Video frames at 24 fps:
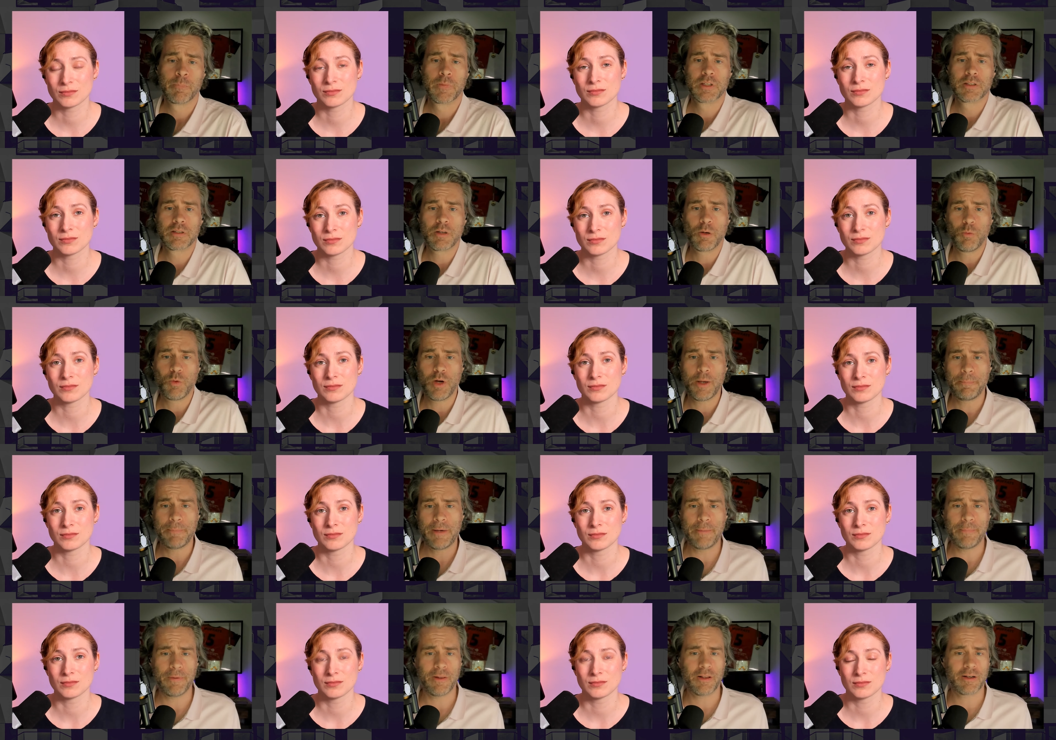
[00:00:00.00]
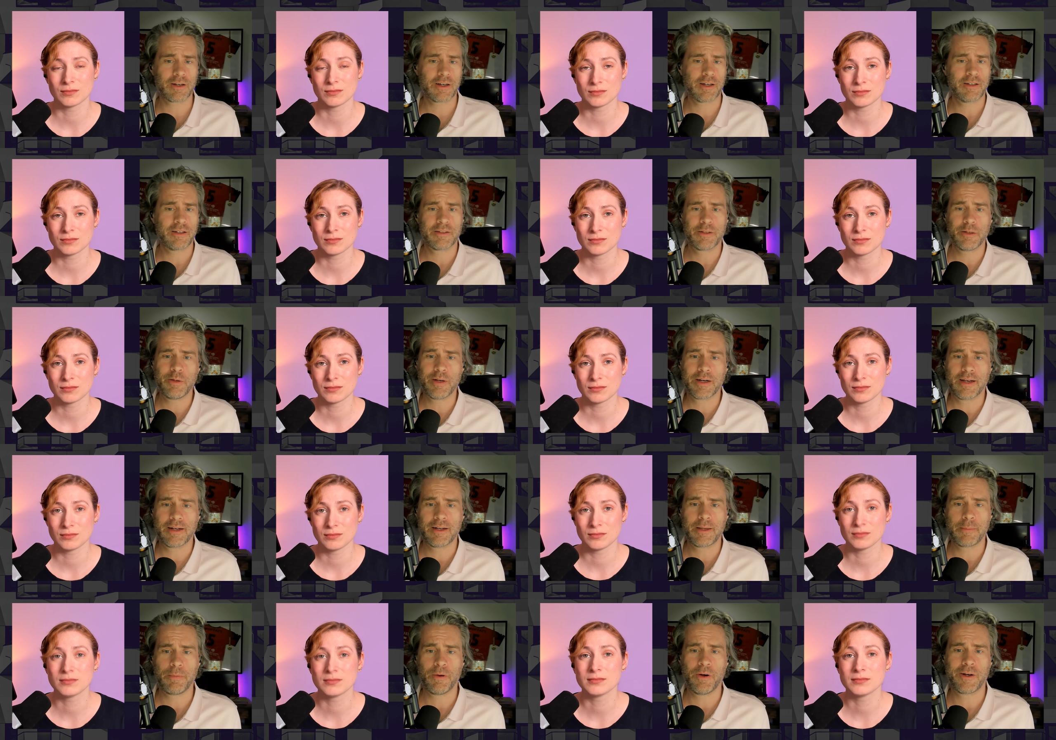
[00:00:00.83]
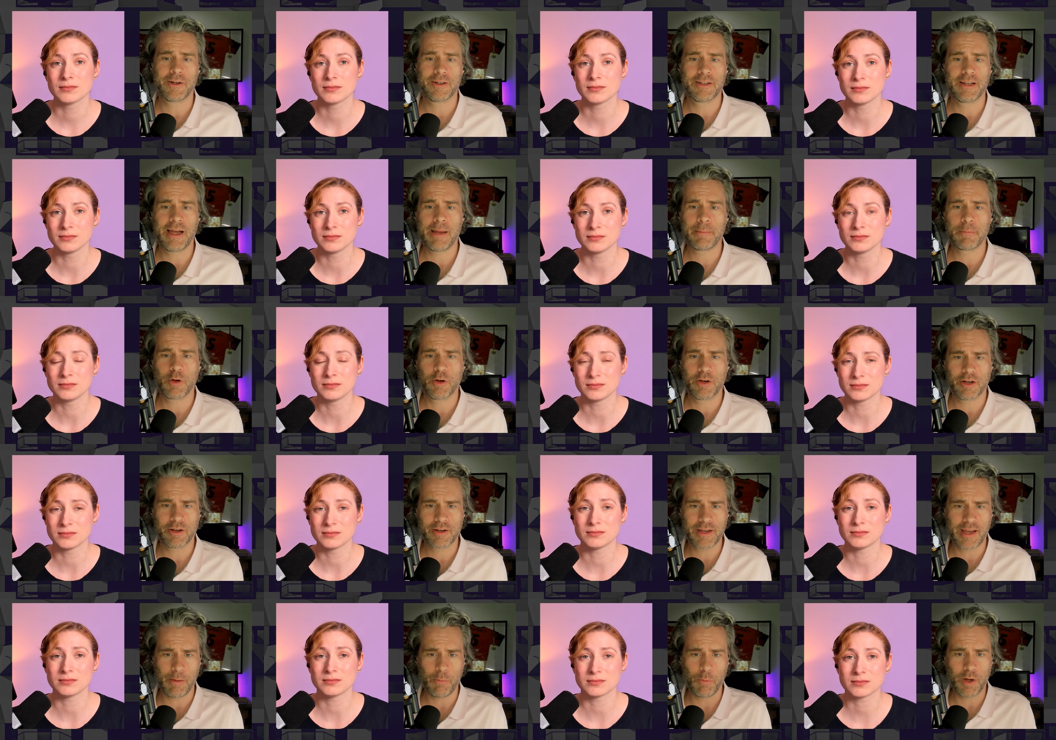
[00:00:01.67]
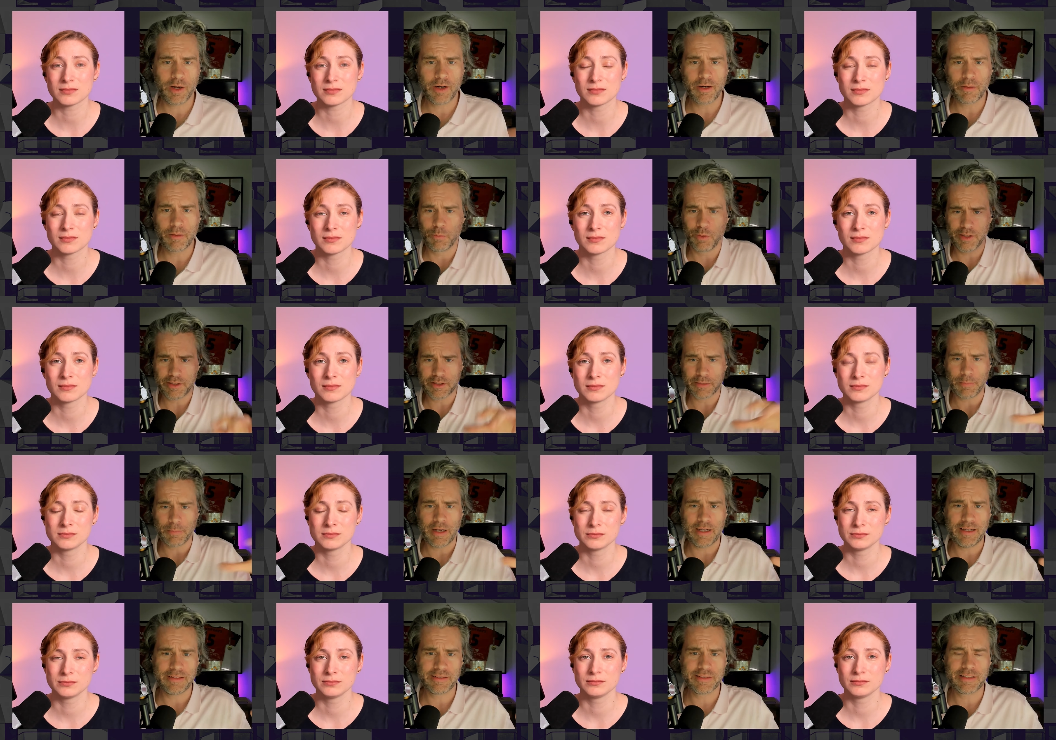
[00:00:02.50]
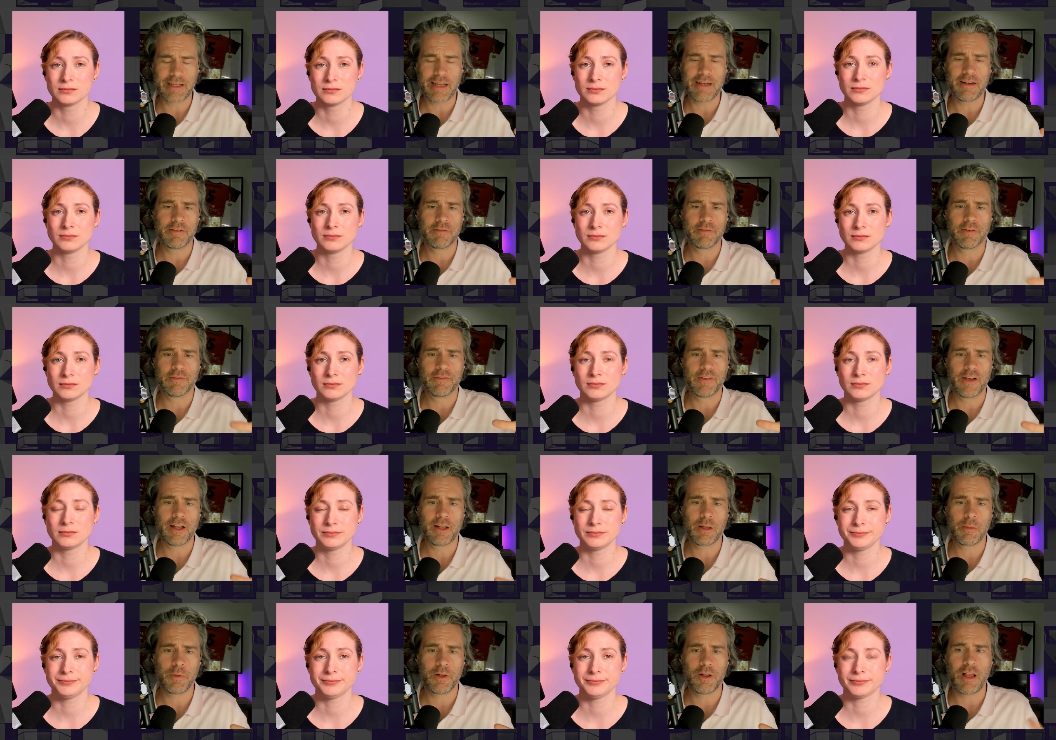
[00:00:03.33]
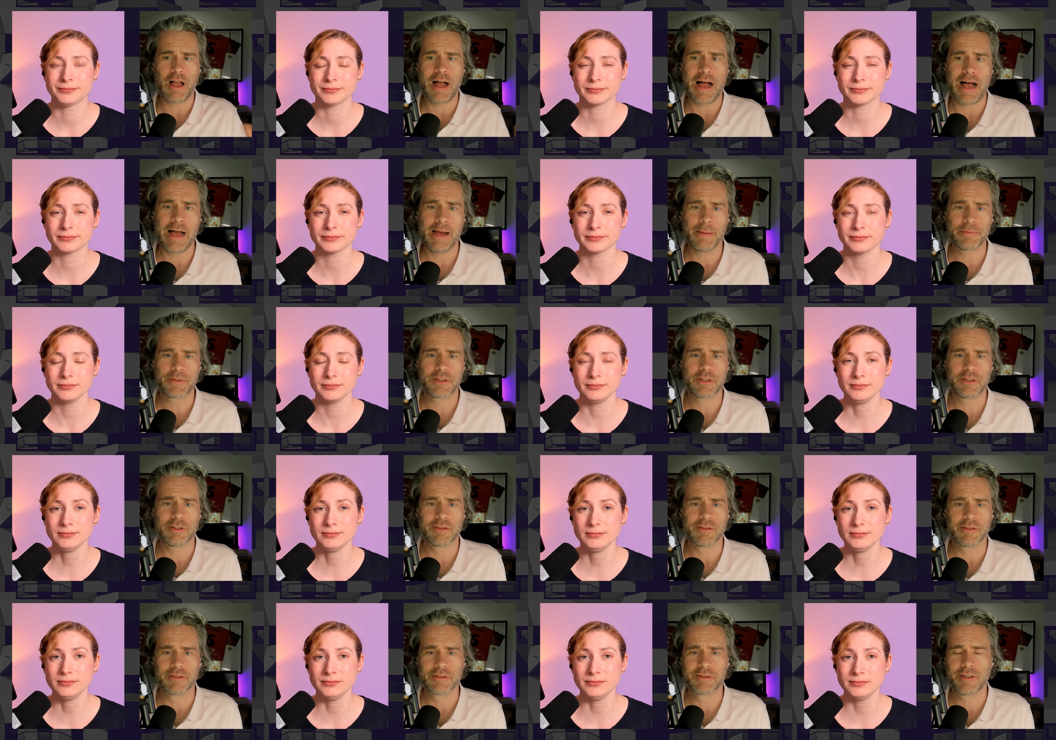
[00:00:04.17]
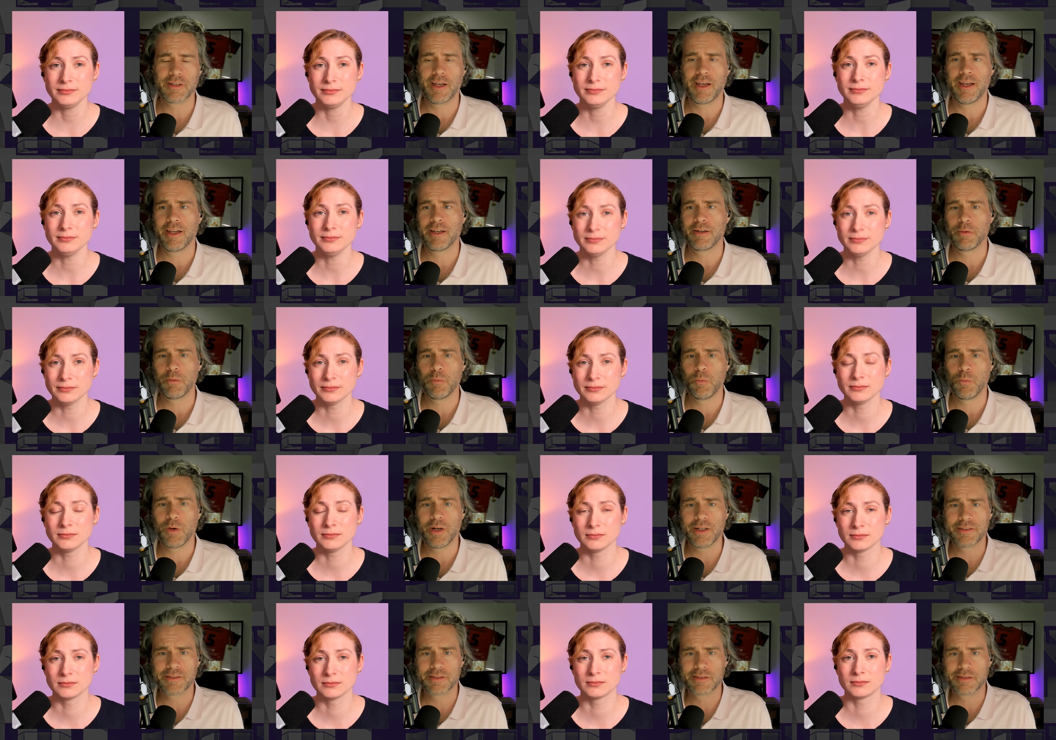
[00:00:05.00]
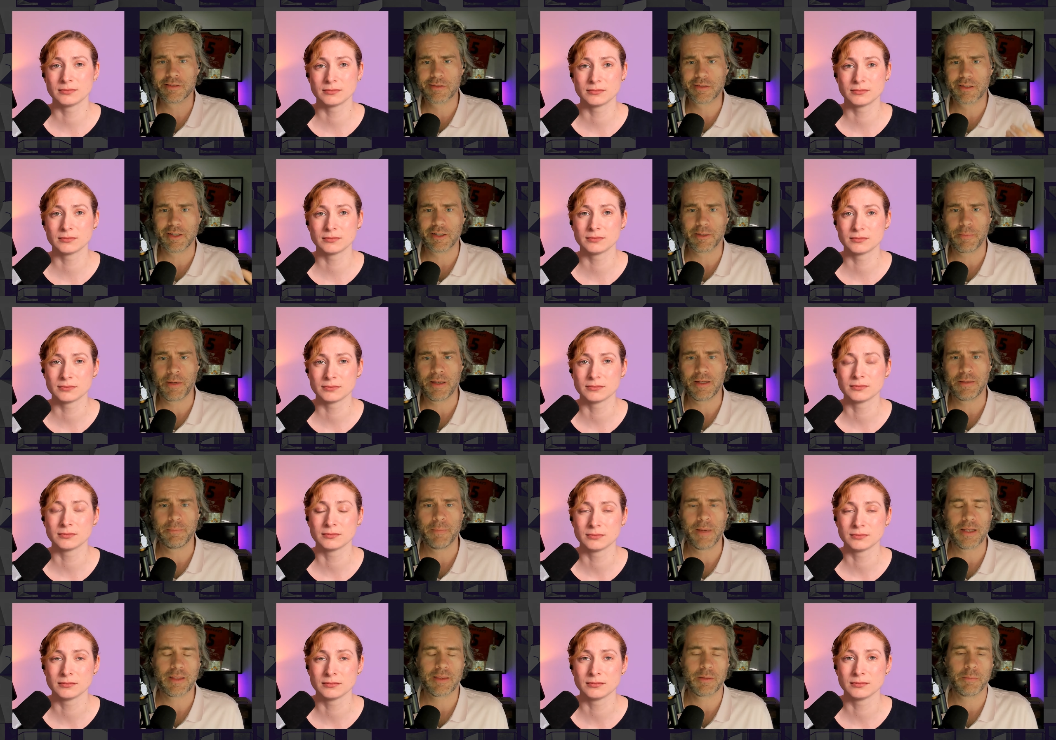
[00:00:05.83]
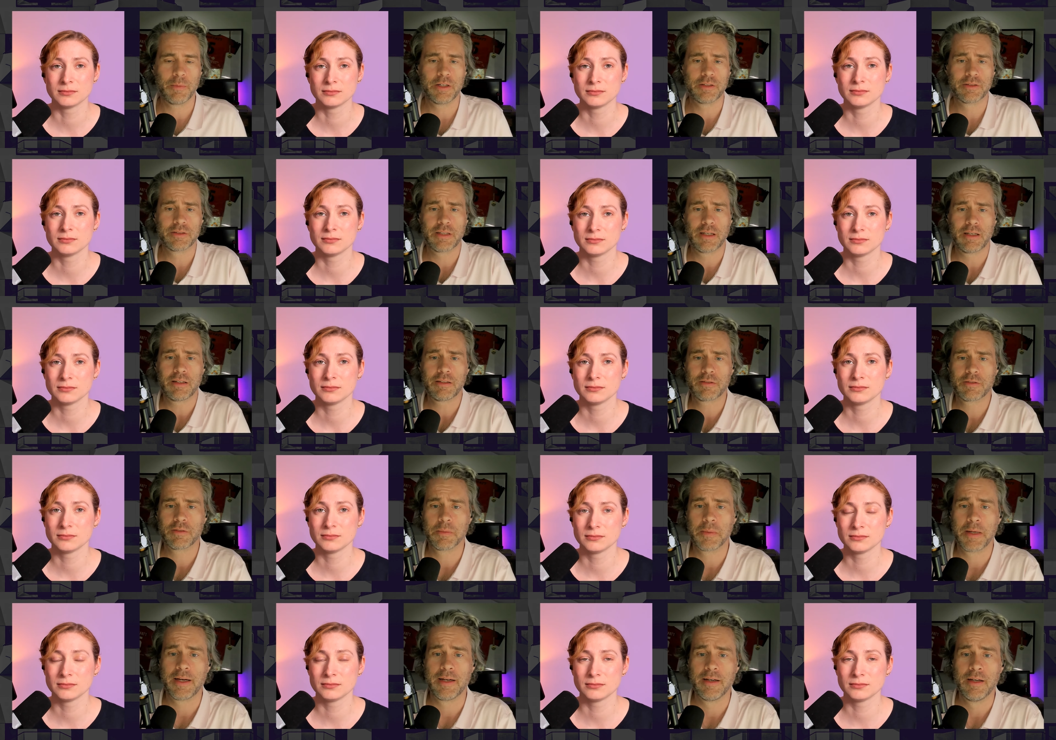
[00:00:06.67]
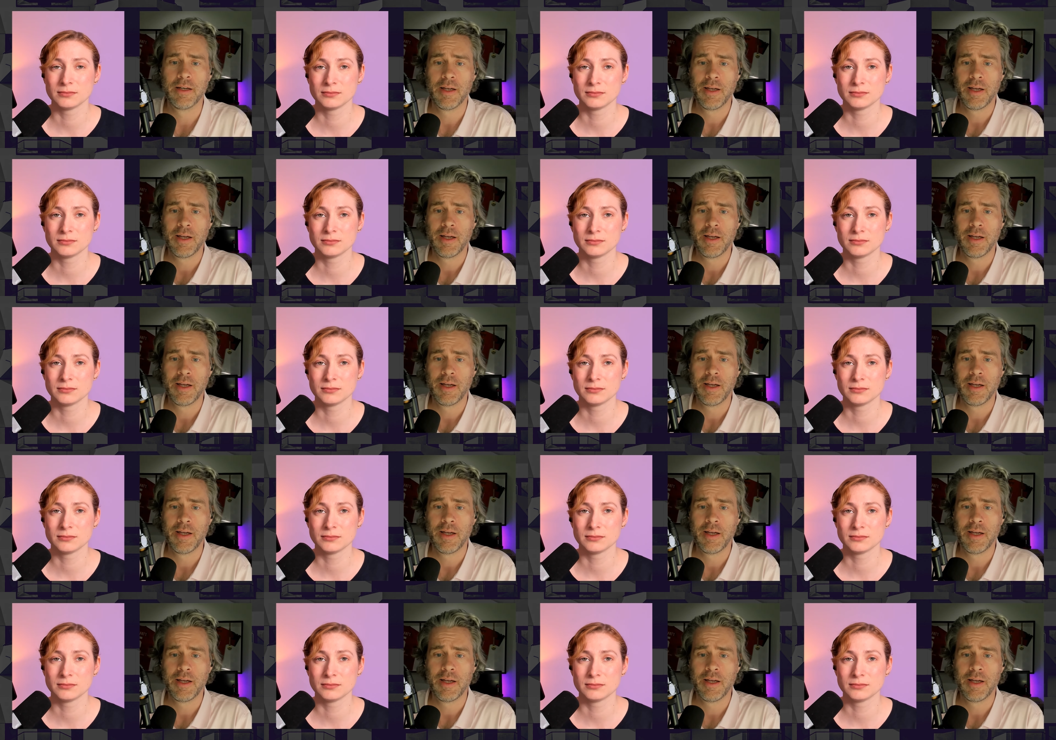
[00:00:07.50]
Speaker 1: So what people are going to do at any point in time, going, okay, what what's my set of available options, and what's going to make the most sense for me?